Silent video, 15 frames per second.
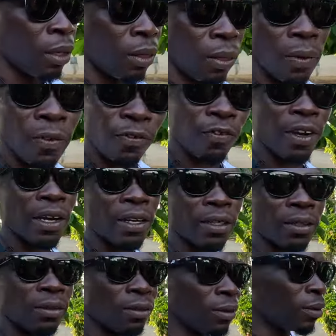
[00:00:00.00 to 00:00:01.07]
no
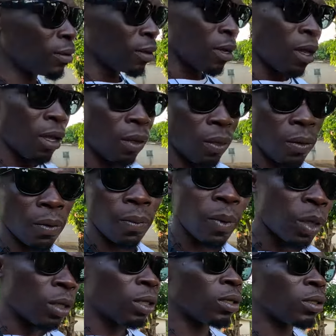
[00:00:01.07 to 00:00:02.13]
father, no
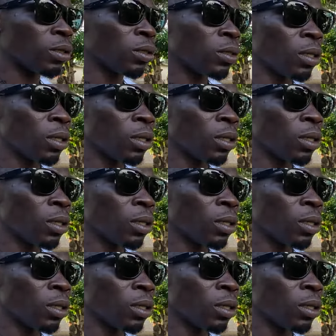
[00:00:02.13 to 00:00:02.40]
mother,